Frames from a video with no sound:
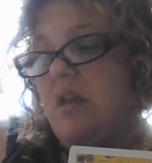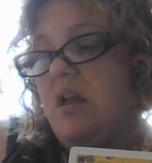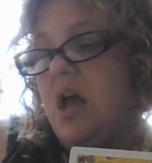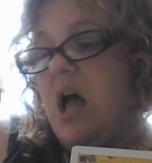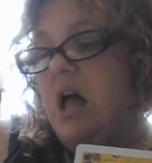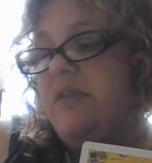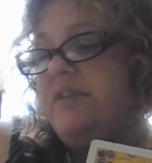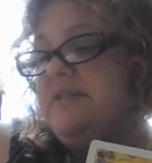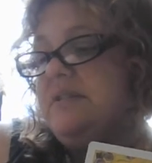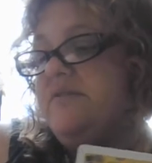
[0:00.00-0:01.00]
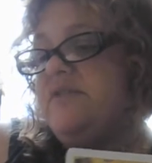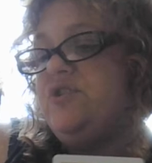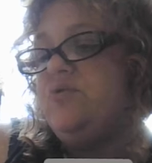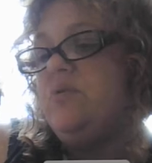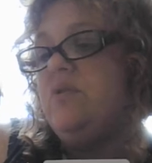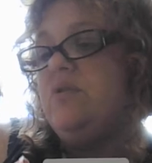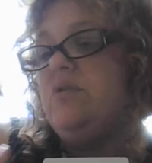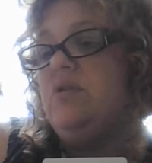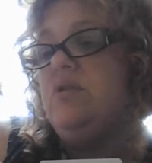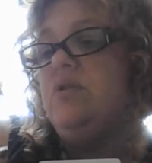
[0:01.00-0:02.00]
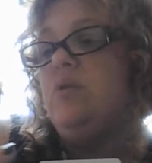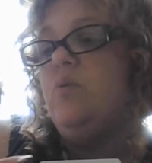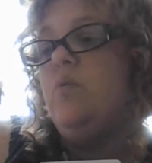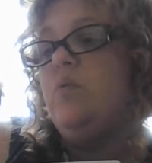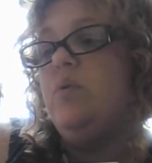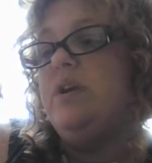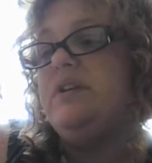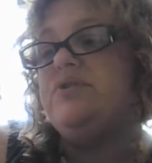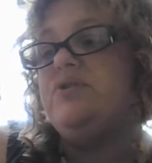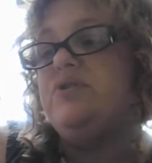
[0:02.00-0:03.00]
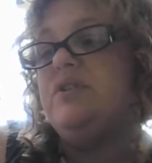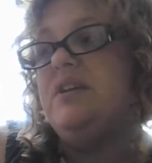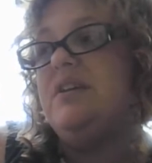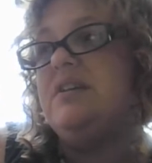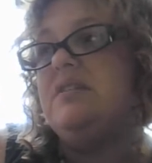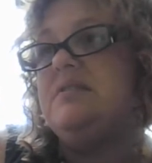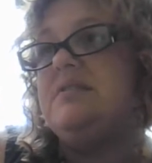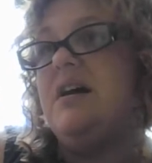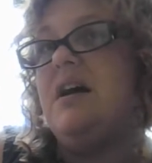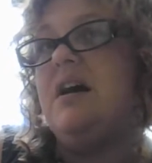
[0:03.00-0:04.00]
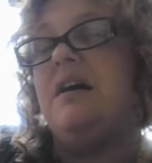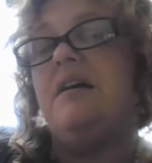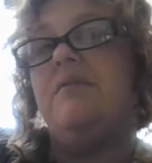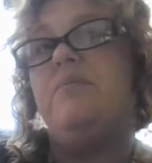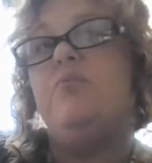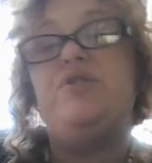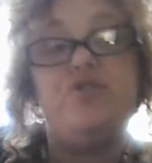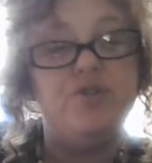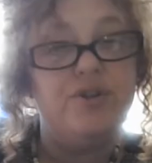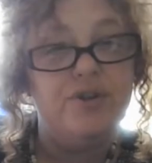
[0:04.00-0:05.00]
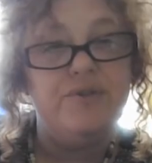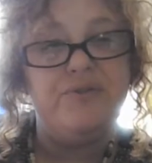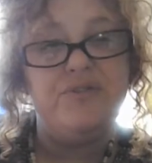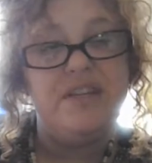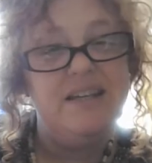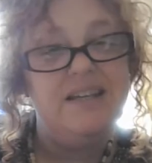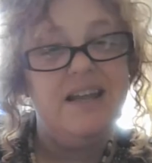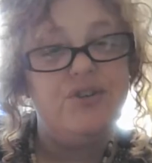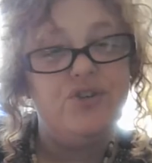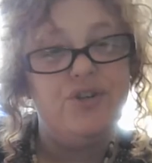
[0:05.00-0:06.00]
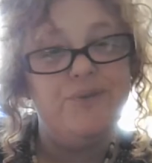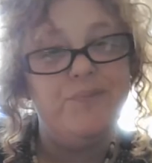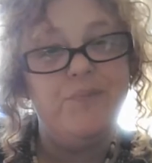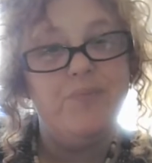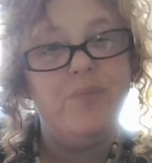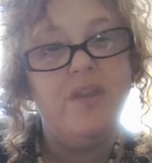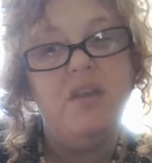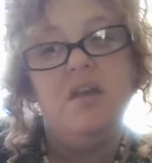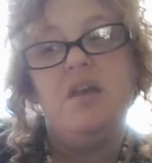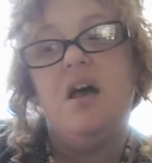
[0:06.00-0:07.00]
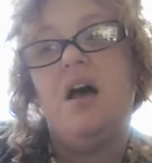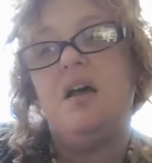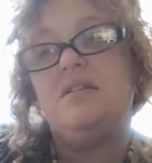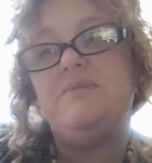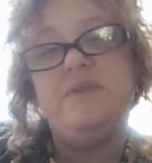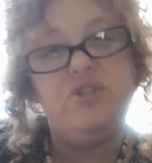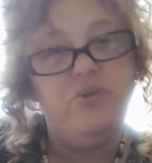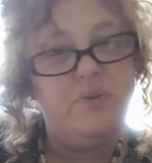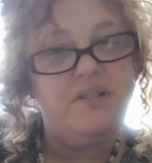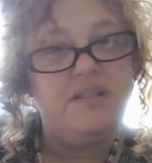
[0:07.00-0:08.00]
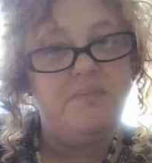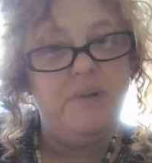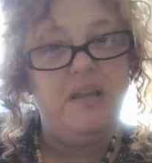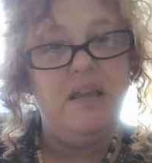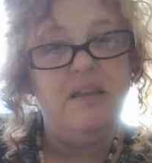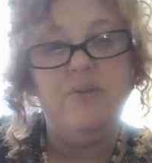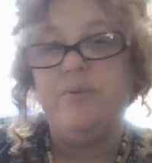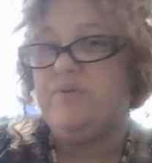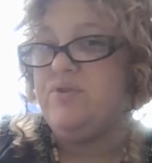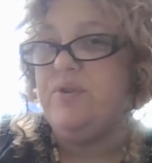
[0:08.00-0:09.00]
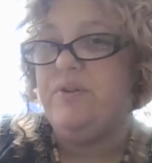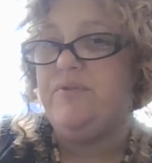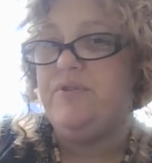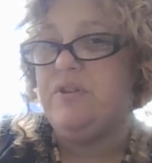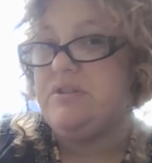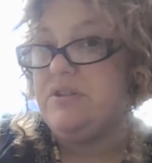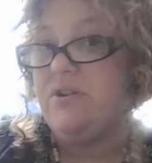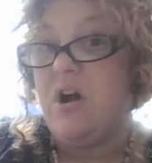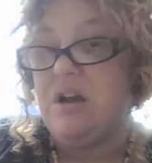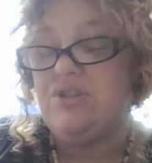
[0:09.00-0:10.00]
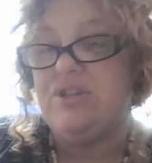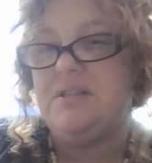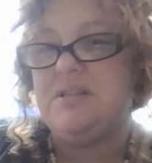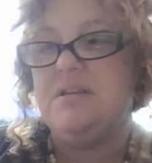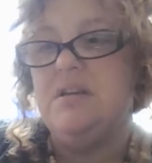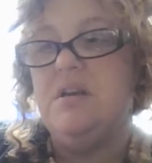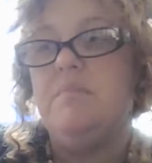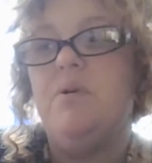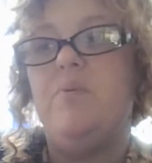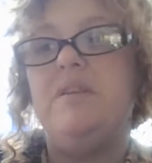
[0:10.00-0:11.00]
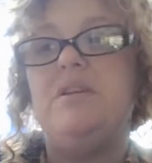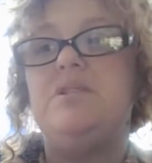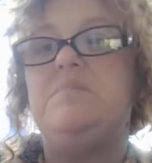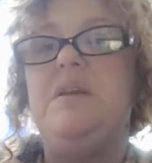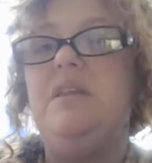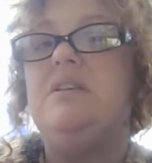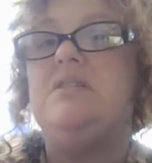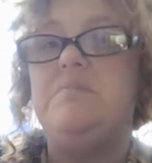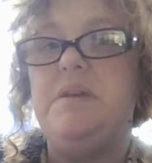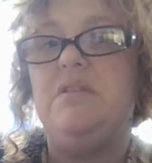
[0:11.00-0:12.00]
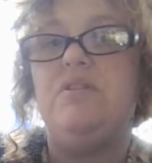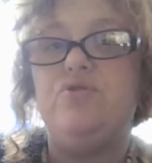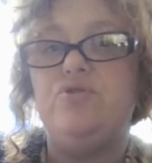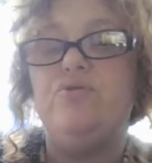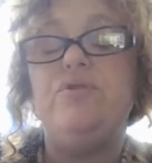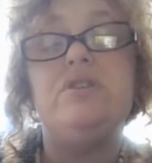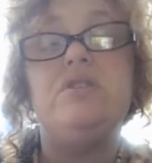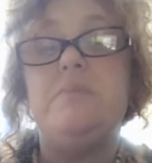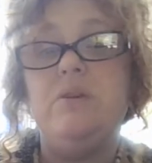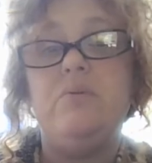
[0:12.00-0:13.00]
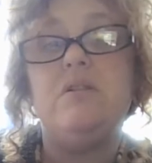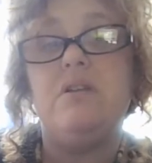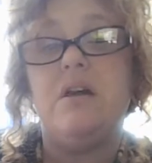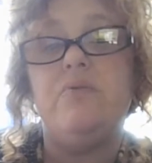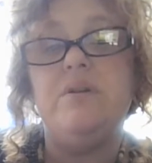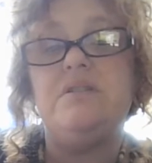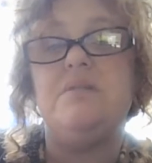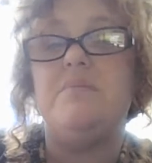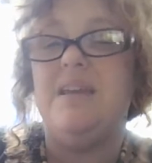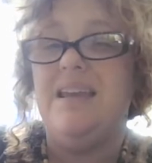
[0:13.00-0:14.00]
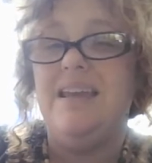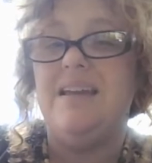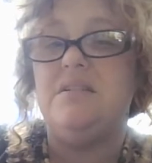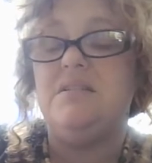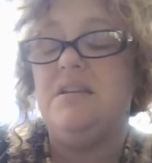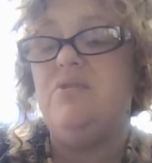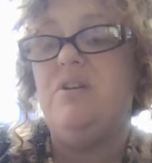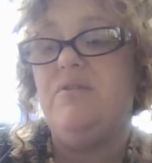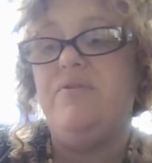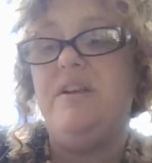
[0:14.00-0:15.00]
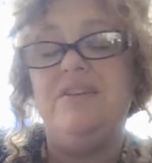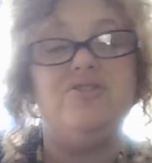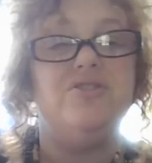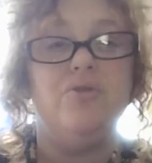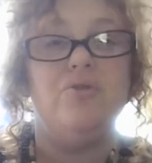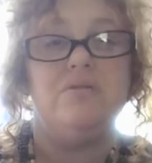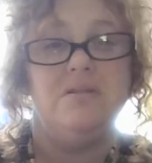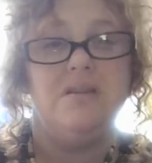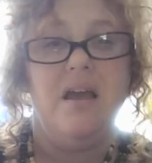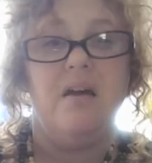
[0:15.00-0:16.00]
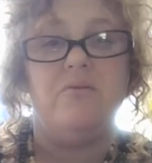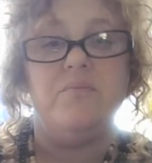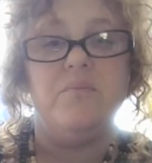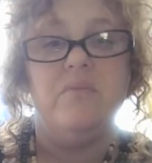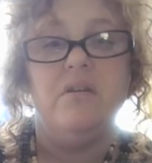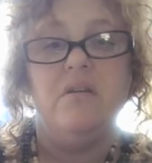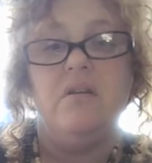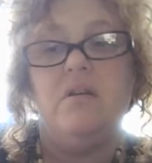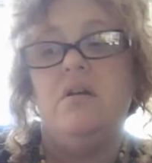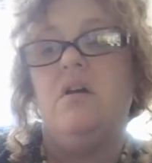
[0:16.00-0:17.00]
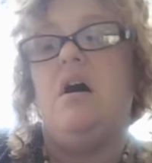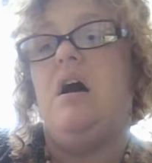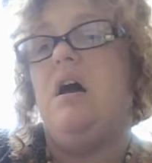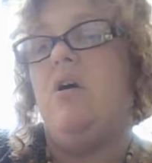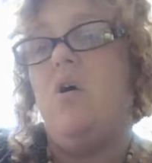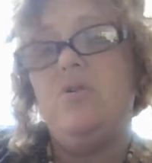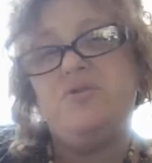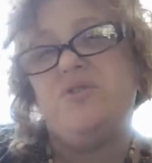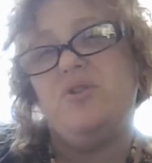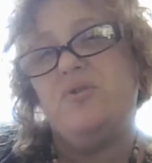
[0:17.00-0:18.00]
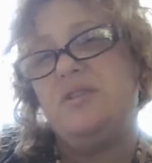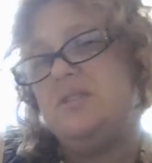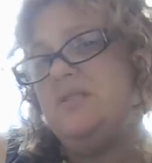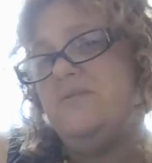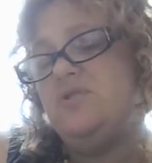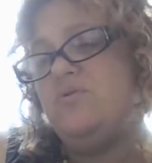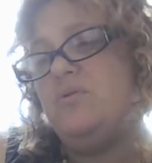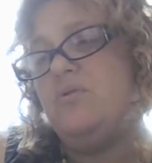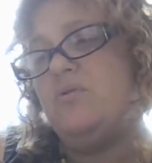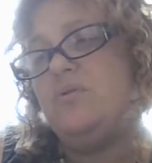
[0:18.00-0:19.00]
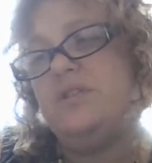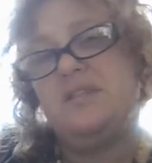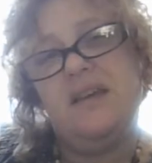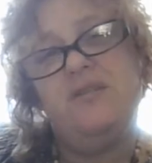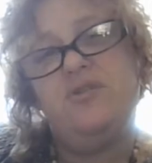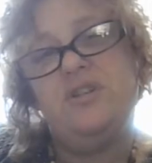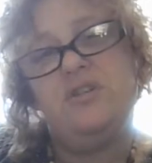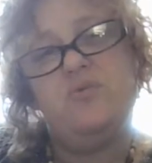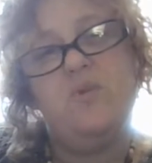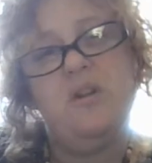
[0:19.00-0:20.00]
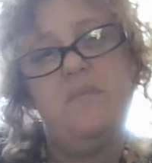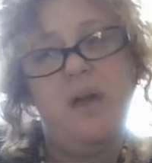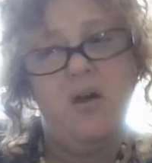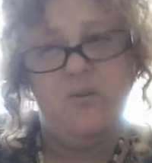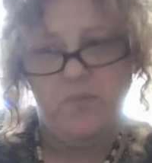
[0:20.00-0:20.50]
This individual is reserved in nature, especially when speaking. They're reserved because they're cautious. But when they speak their truth. They speak with a lot of wisdom, and they know how to financially hold it down. Also, this individual or this energy is one about